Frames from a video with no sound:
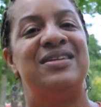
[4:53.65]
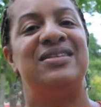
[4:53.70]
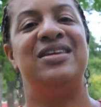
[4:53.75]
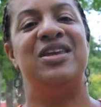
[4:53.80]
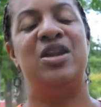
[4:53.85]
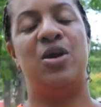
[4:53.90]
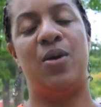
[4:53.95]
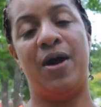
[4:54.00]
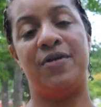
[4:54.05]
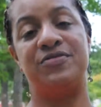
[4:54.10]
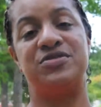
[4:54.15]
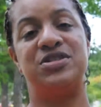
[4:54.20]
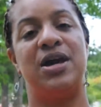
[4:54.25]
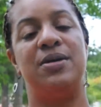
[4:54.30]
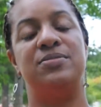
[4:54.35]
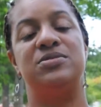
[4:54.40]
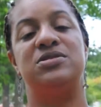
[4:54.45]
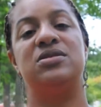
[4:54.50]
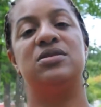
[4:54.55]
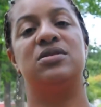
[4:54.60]
have
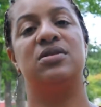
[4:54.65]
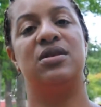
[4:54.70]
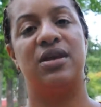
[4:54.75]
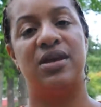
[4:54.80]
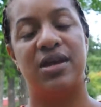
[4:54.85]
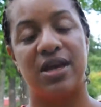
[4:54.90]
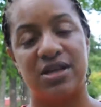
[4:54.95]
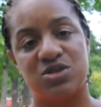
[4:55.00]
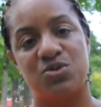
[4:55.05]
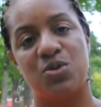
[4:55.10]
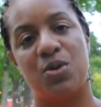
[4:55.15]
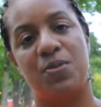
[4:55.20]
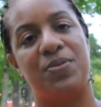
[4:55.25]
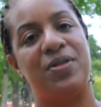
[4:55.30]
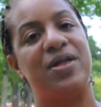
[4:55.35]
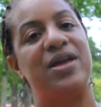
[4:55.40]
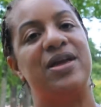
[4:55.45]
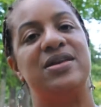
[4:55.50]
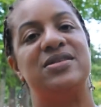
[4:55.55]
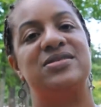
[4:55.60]
time to get to a
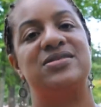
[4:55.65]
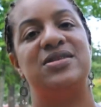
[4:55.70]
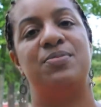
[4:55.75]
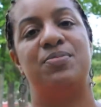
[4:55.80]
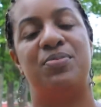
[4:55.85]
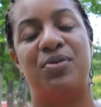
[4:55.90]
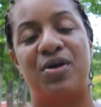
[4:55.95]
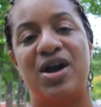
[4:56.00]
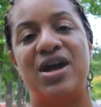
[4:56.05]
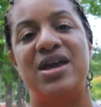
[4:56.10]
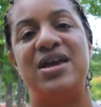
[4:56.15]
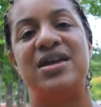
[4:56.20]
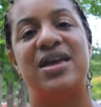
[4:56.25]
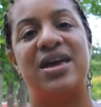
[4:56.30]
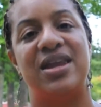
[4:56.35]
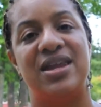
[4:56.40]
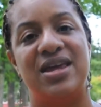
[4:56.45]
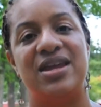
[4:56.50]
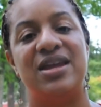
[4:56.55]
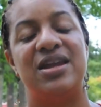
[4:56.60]
place and pray and
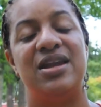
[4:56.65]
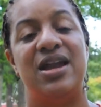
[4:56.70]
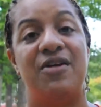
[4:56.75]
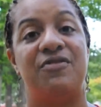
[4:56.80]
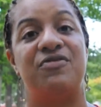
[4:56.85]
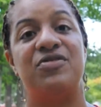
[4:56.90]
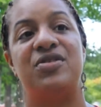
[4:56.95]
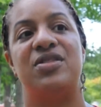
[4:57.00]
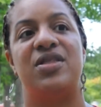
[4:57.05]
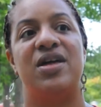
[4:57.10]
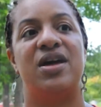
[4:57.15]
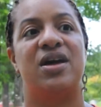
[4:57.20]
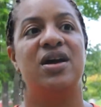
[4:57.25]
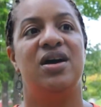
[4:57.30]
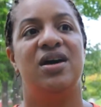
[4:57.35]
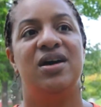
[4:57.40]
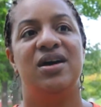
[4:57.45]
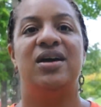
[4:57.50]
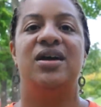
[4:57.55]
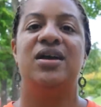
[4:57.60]
get in and not feel like
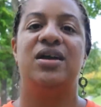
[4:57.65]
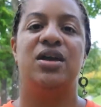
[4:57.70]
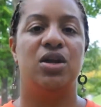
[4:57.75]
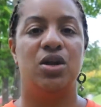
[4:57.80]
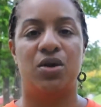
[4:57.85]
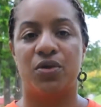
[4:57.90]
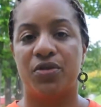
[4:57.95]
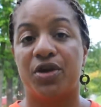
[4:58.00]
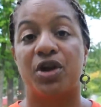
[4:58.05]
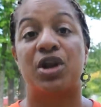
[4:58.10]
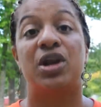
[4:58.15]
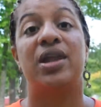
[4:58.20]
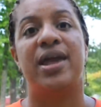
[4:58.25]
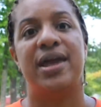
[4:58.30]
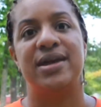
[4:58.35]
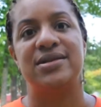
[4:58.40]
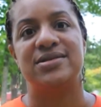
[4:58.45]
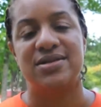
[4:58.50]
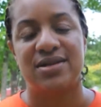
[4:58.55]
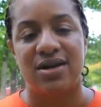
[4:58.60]
they're
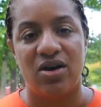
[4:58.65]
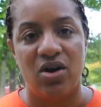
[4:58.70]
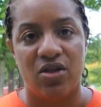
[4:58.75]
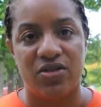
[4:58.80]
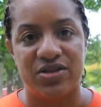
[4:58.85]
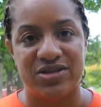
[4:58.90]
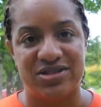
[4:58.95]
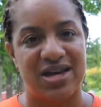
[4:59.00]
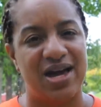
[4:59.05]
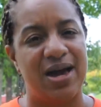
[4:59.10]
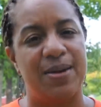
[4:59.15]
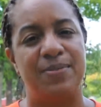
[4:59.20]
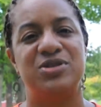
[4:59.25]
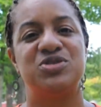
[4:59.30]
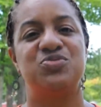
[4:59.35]
late all the time.